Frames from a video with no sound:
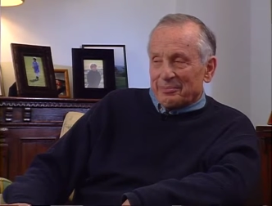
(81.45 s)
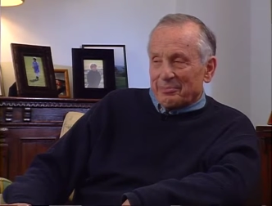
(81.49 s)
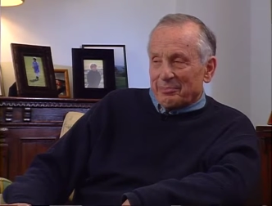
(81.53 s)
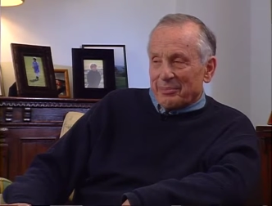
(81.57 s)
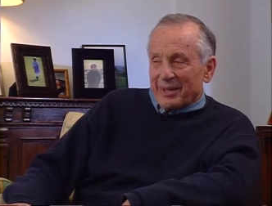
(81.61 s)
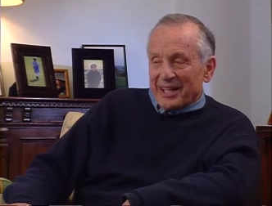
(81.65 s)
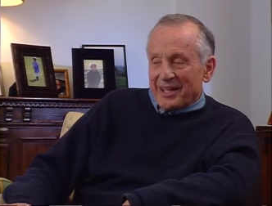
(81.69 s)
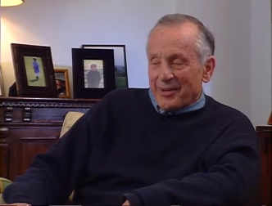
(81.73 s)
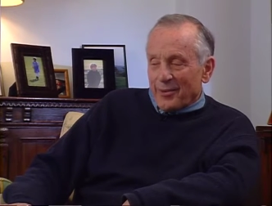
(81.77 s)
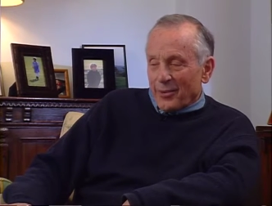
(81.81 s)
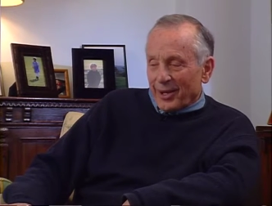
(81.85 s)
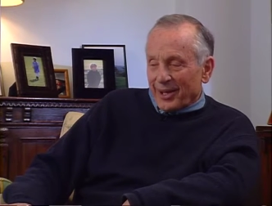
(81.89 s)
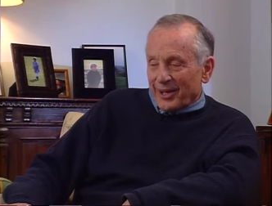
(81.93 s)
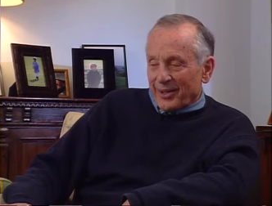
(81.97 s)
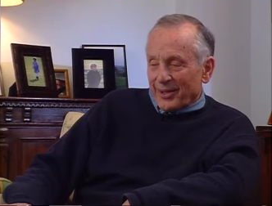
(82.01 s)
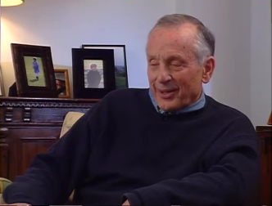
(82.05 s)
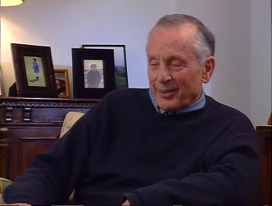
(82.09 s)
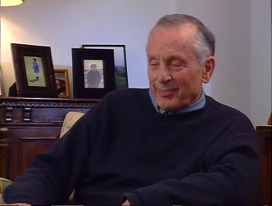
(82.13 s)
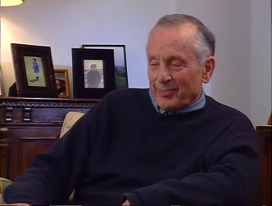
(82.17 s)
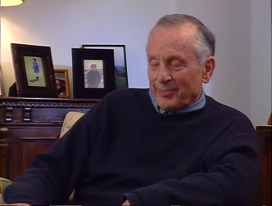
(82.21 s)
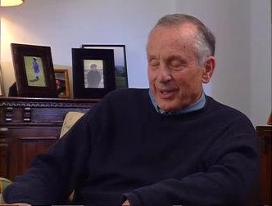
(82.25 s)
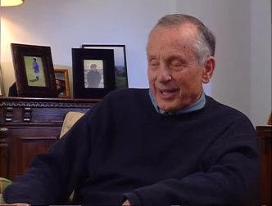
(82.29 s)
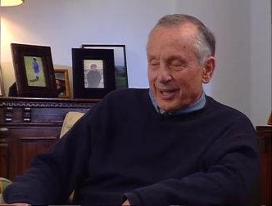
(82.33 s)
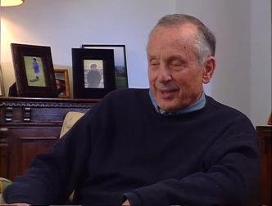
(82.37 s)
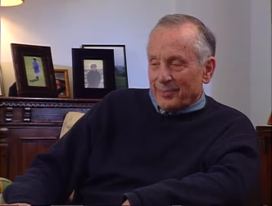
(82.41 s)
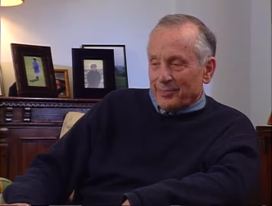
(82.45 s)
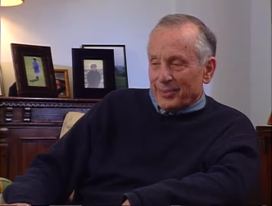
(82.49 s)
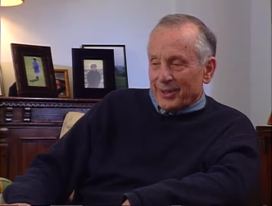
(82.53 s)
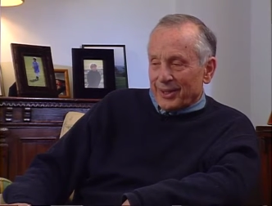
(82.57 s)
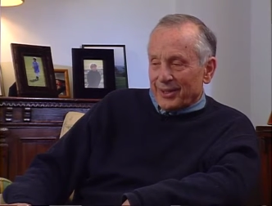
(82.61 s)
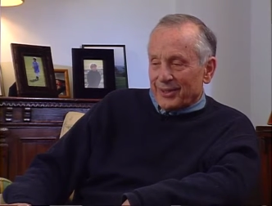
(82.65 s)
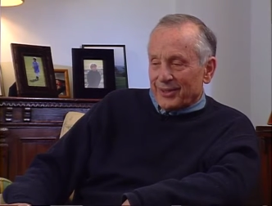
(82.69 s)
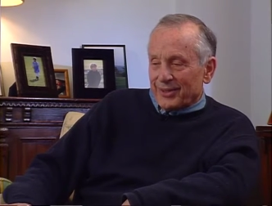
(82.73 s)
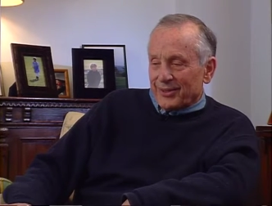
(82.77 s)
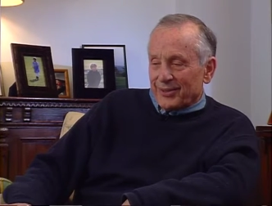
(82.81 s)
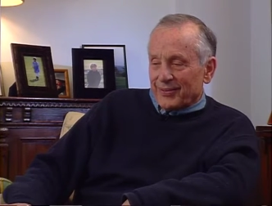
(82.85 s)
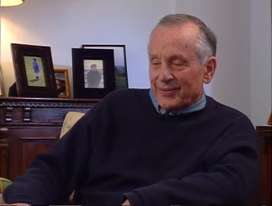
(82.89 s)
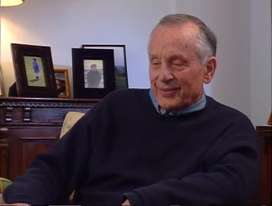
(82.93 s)
be one of the
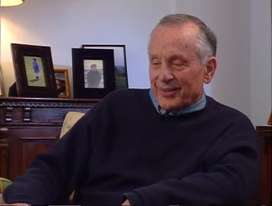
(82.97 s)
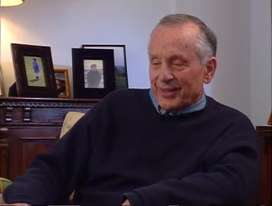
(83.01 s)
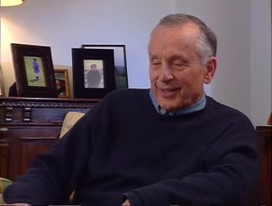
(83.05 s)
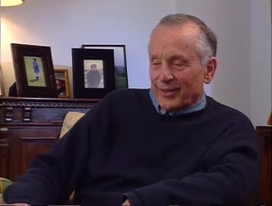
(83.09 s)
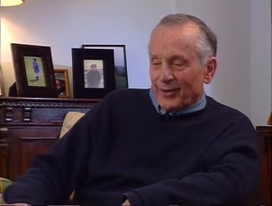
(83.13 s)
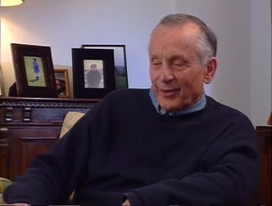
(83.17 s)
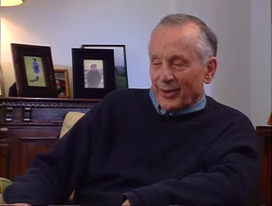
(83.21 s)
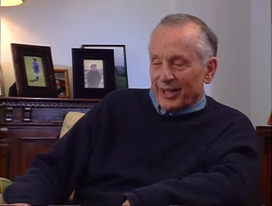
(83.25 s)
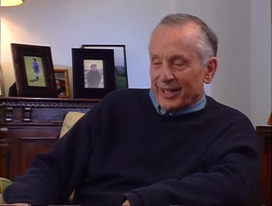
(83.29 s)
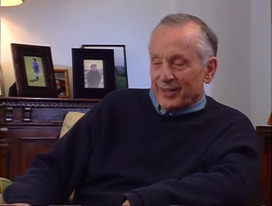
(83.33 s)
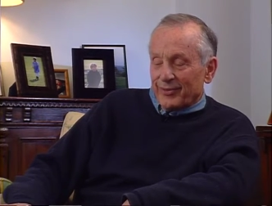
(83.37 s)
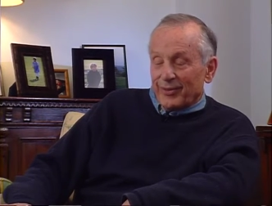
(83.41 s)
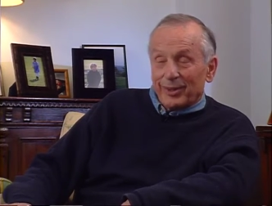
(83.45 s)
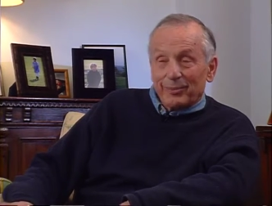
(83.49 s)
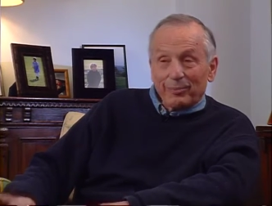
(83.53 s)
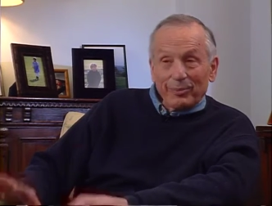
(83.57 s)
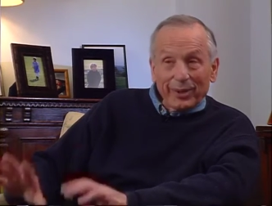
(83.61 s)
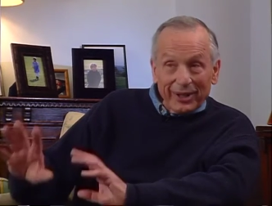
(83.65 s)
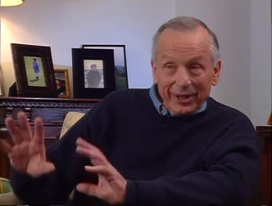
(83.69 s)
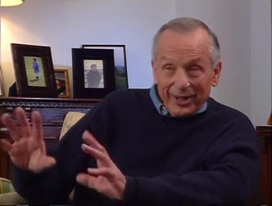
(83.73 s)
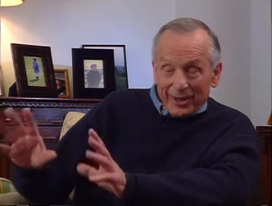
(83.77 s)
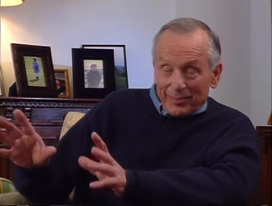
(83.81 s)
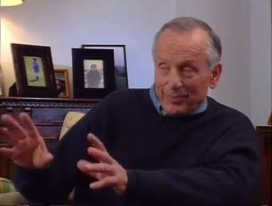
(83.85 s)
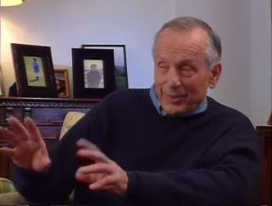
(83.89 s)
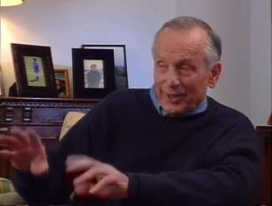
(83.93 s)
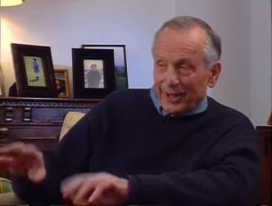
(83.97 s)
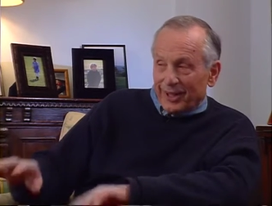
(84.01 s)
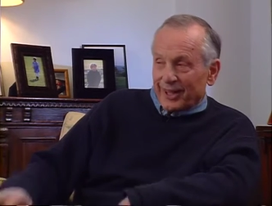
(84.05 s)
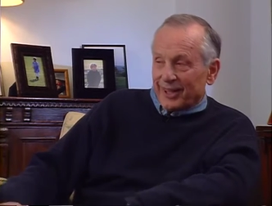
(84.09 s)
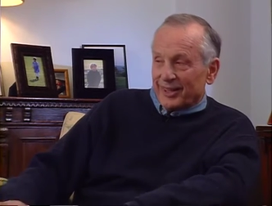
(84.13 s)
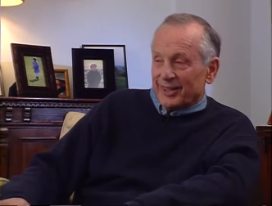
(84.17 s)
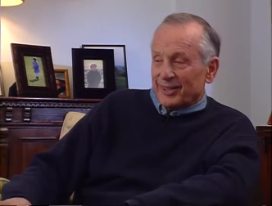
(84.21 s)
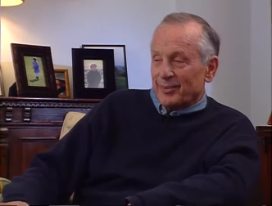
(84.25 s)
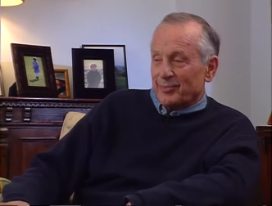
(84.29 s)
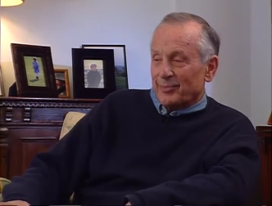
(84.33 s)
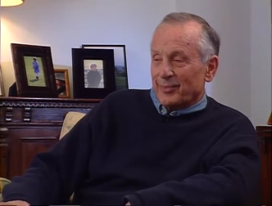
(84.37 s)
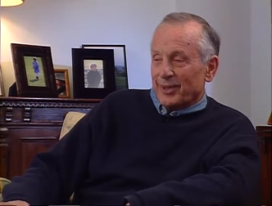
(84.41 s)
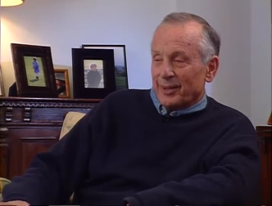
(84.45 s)
puppets or even
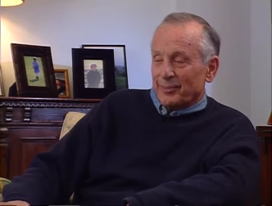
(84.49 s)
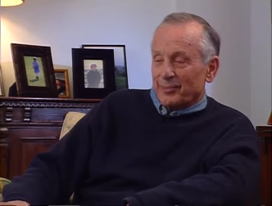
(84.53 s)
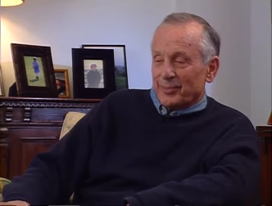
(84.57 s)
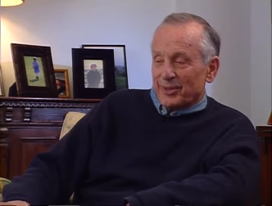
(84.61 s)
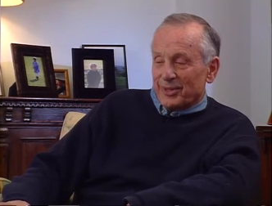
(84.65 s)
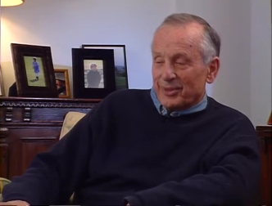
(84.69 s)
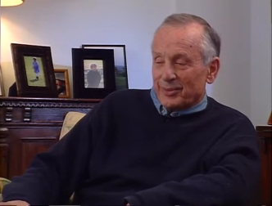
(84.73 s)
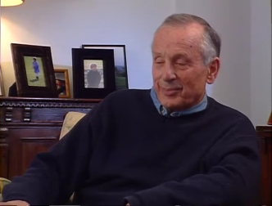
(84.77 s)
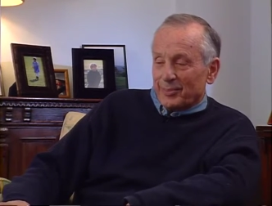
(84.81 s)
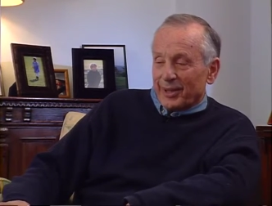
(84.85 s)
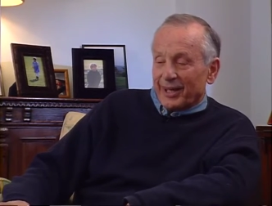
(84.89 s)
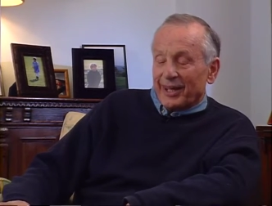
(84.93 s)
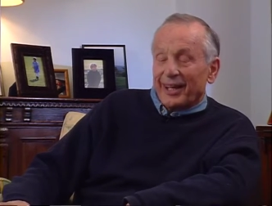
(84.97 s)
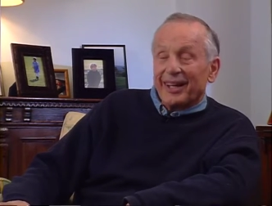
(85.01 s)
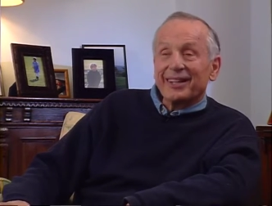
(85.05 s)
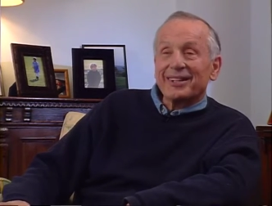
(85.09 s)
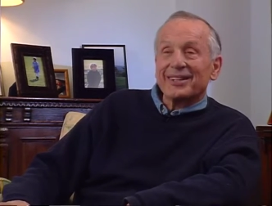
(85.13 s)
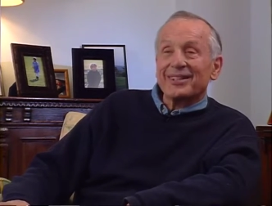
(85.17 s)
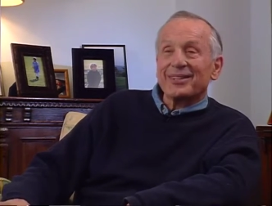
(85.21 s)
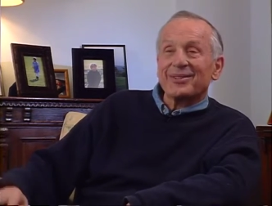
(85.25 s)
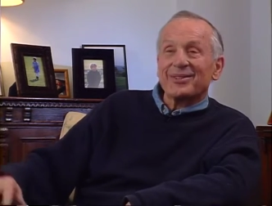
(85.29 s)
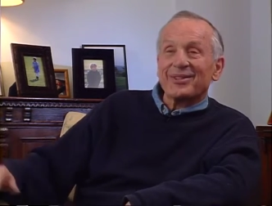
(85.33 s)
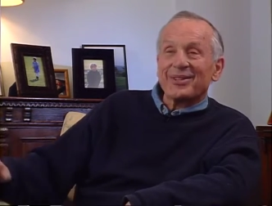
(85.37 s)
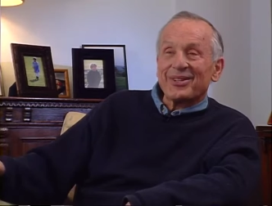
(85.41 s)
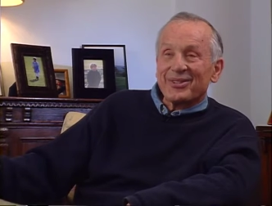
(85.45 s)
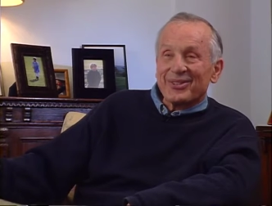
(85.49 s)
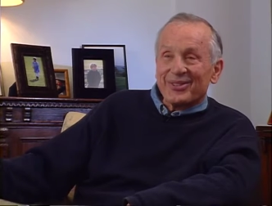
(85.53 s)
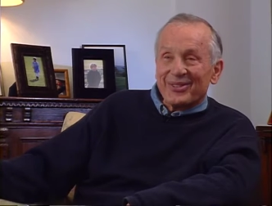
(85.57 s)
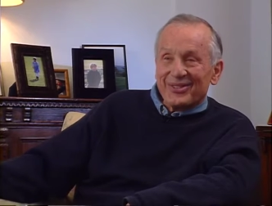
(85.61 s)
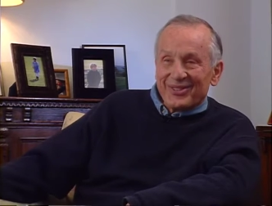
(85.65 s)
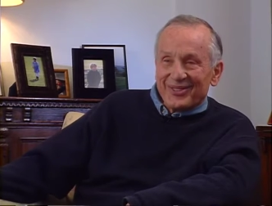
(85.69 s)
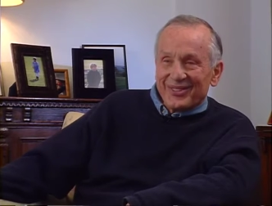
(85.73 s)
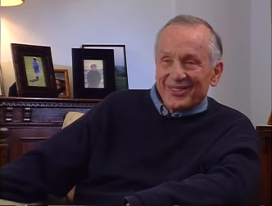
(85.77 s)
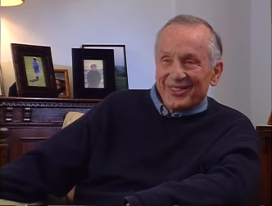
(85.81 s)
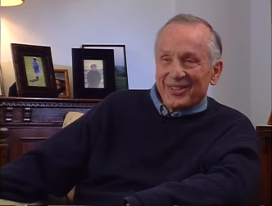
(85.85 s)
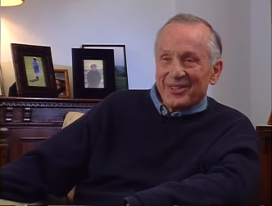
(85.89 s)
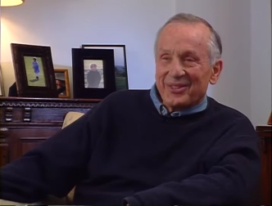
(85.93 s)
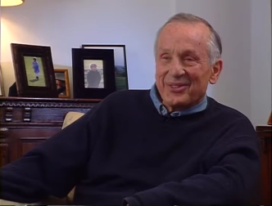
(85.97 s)
manipulate the puppets, but I did the
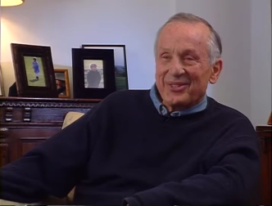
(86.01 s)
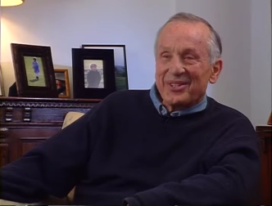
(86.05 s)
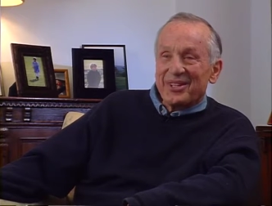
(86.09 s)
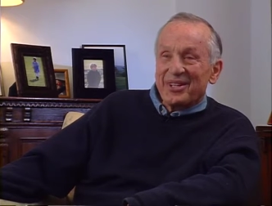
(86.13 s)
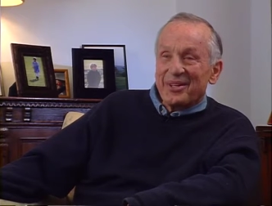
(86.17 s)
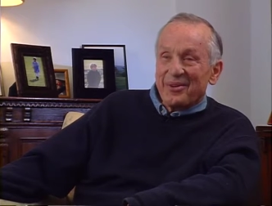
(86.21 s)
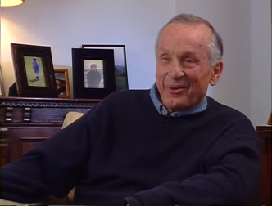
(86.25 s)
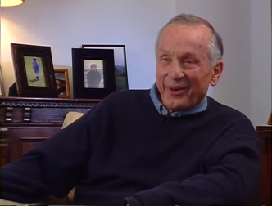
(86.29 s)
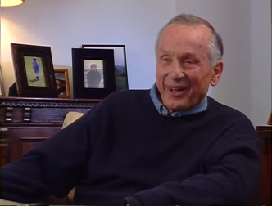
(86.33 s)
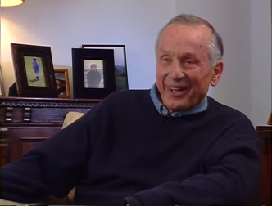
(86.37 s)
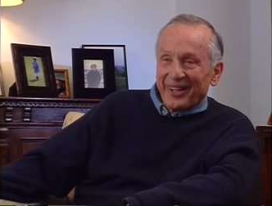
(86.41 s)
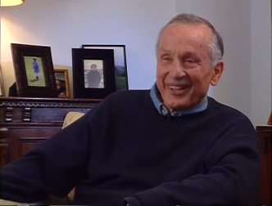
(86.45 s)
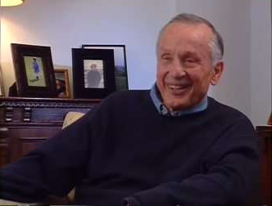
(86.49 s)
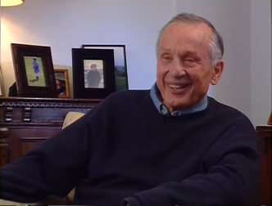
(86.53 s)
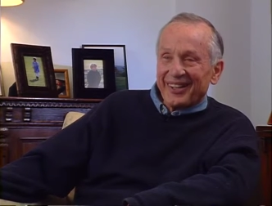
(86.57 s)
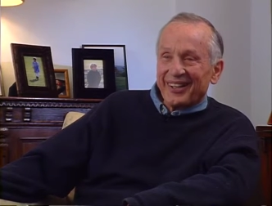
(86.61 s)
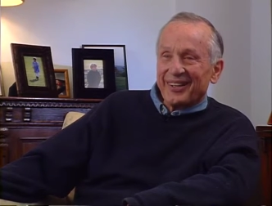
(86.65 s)
scenery.